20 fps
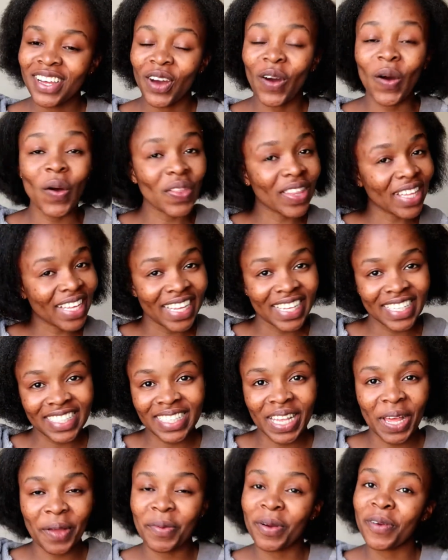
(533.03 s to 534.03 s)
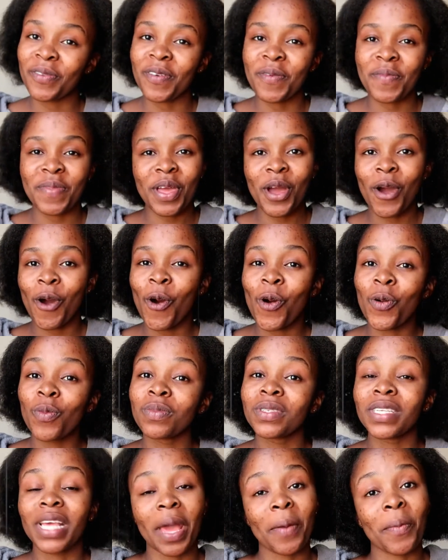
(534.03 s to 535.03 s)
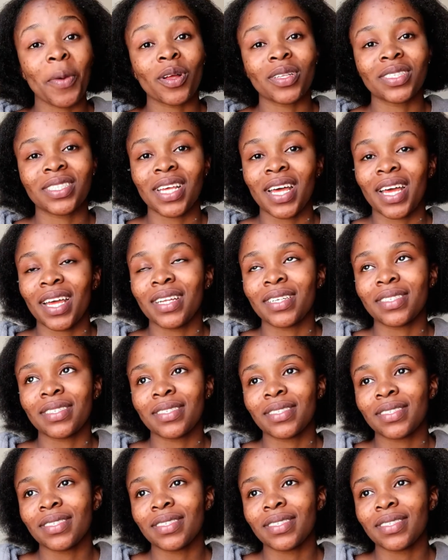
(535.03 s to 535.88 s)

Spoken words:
All the kids came out from their homes, came outside.